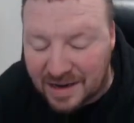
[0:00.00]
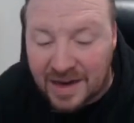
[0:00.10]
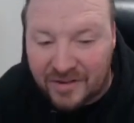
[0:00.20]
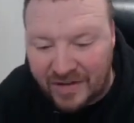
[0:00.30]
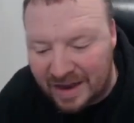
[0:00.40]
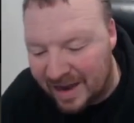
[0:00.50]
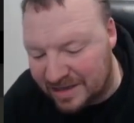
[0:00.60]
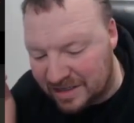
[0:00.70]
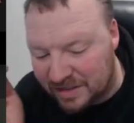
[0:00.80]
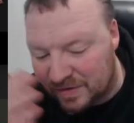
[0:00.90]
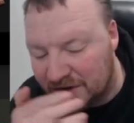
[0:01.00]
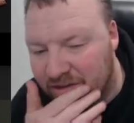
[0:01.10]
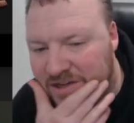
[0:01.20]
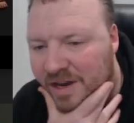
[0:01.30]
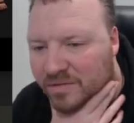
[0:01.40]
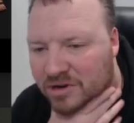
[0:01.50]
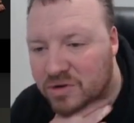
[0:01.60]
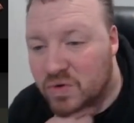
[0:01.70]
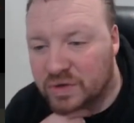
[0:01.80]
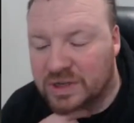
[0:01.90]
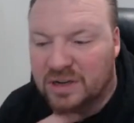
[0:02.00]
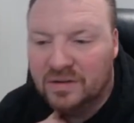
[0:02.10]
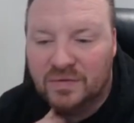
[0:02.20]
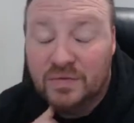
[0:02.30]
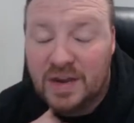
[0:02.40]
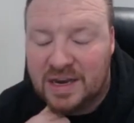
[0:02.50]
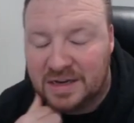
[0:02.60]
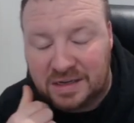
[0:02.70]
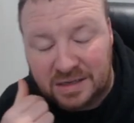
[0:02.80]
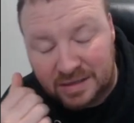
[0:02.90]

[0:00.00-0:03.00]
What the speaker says: In fact, actually, it's funny, at the time of recording, Vex,